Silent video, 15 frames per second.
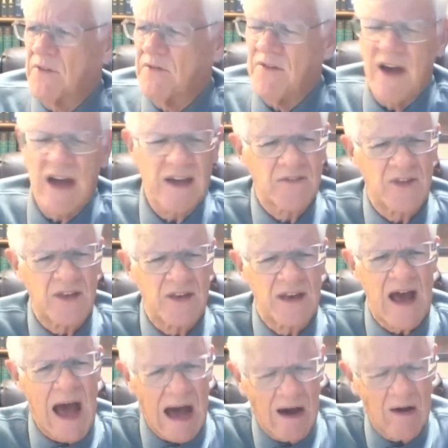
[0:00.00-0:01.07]
the fact that
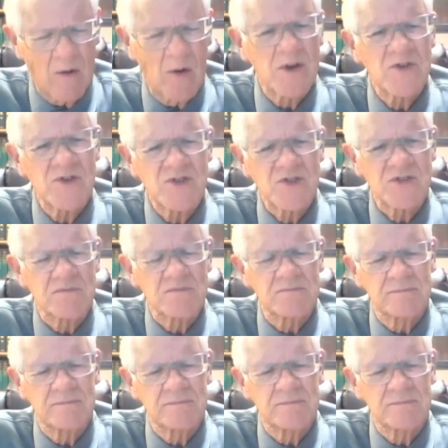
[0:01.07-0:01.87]
ours